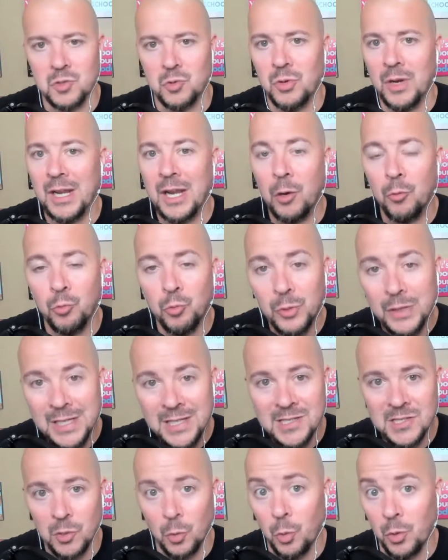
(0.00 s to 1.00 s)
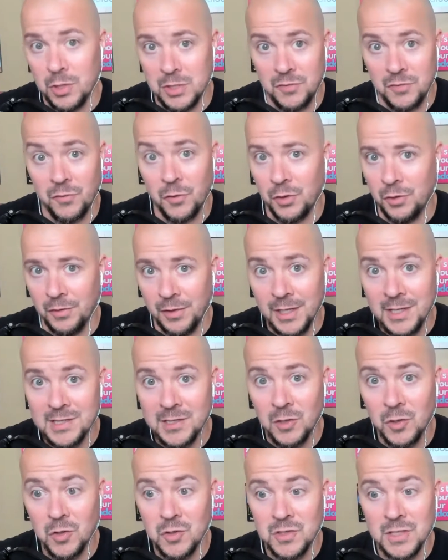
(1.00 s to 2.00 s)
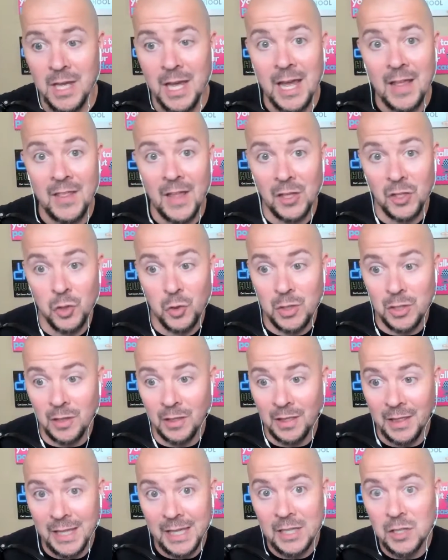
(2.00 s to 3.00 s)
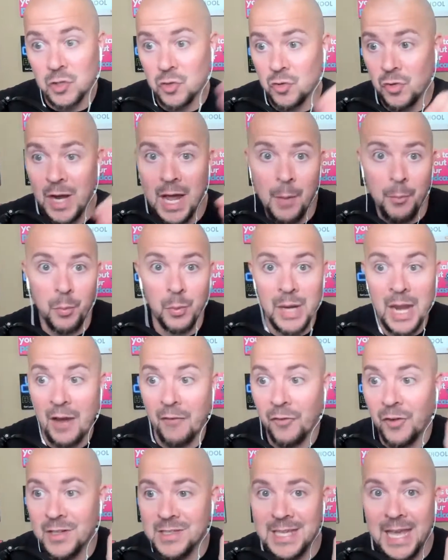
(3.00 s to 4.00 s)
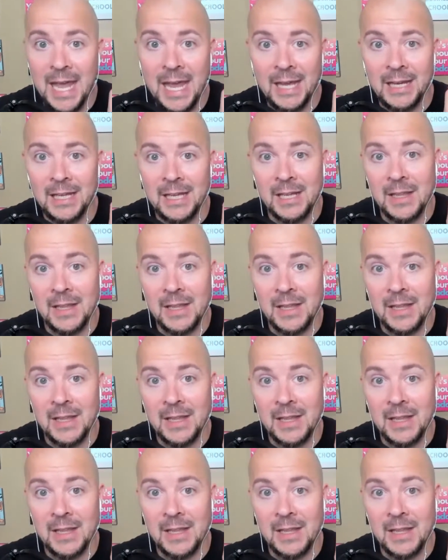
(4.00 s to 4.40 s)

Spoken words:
create a resource for your listeners that you can link drop whenever it's handy.